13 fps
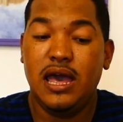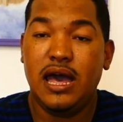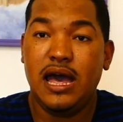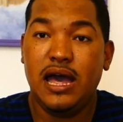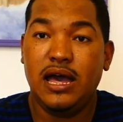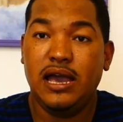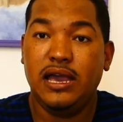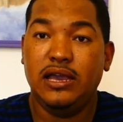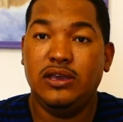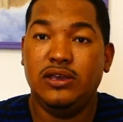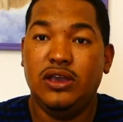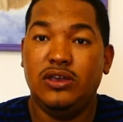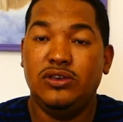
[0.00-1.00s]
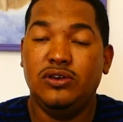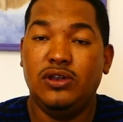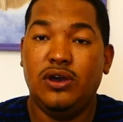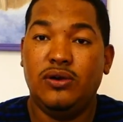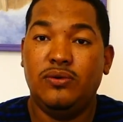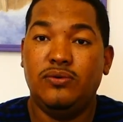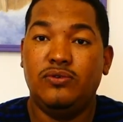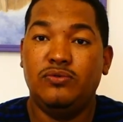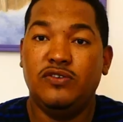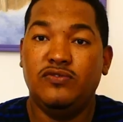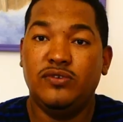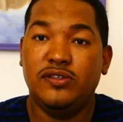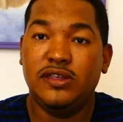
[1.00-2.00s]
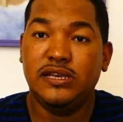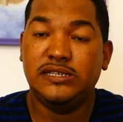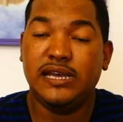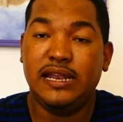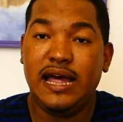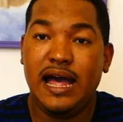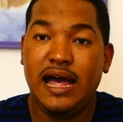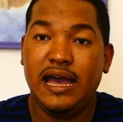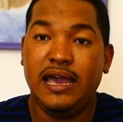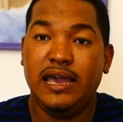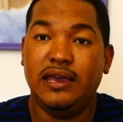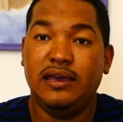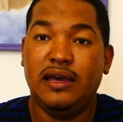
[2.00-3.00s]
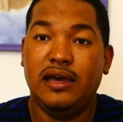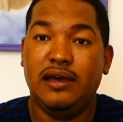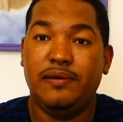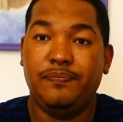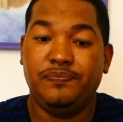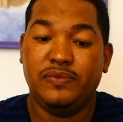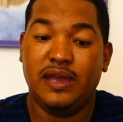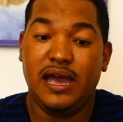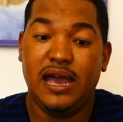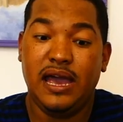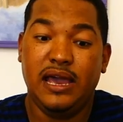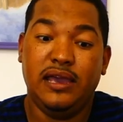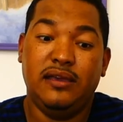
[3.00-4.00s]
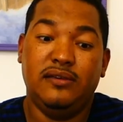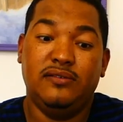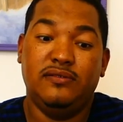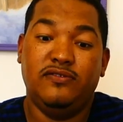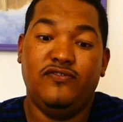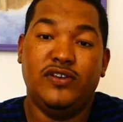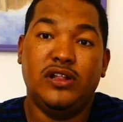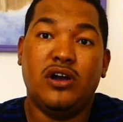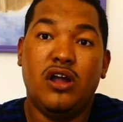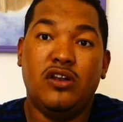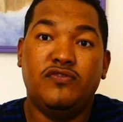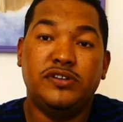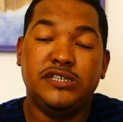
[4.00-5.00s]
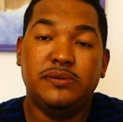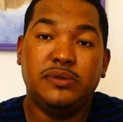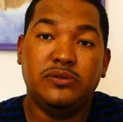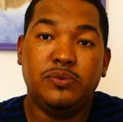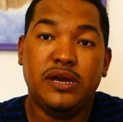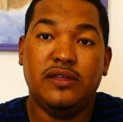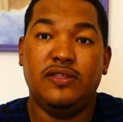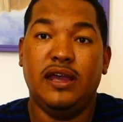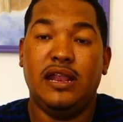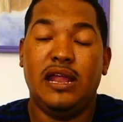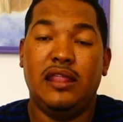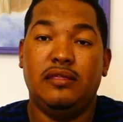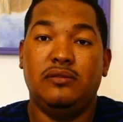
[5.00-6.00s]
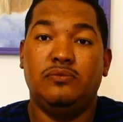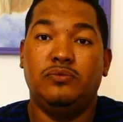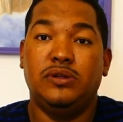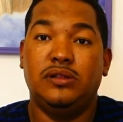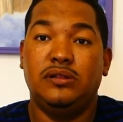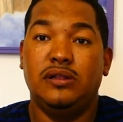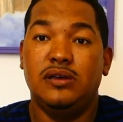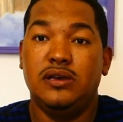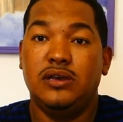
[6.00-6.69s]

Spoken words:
I, you know, review things that I I feel comfortable with, and I will,